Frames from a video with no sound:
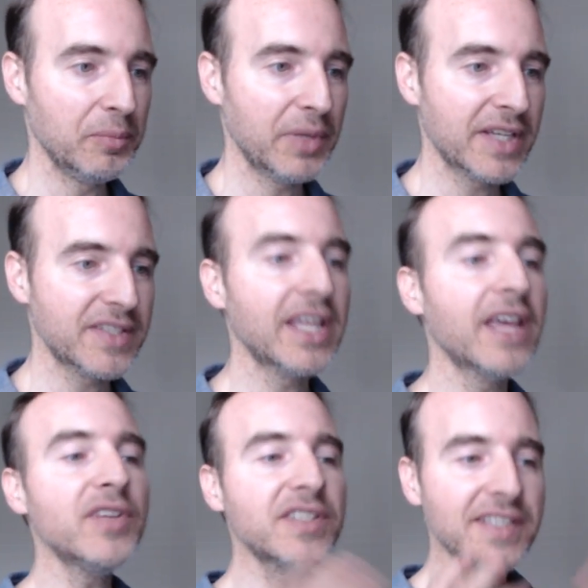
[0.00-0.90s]
because they
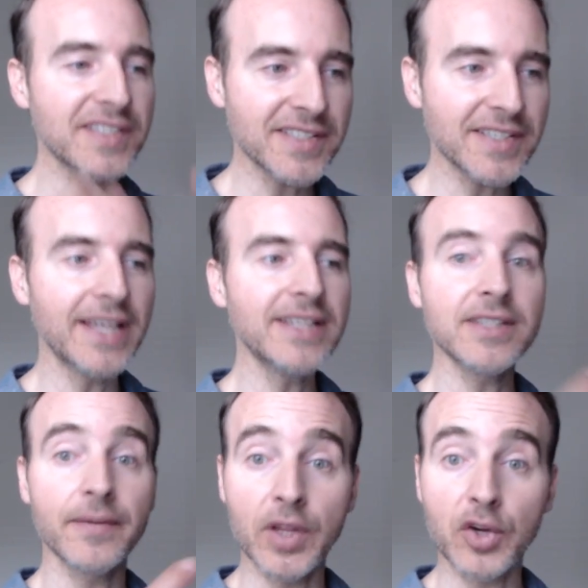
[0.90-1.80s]
give us a sense
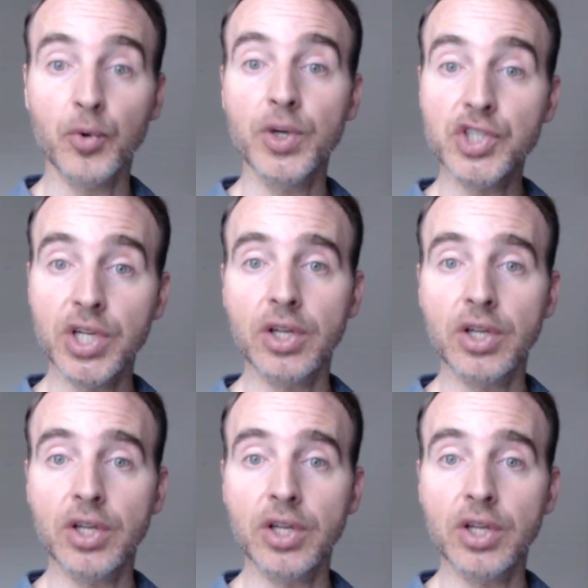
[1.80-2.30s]
of the Christian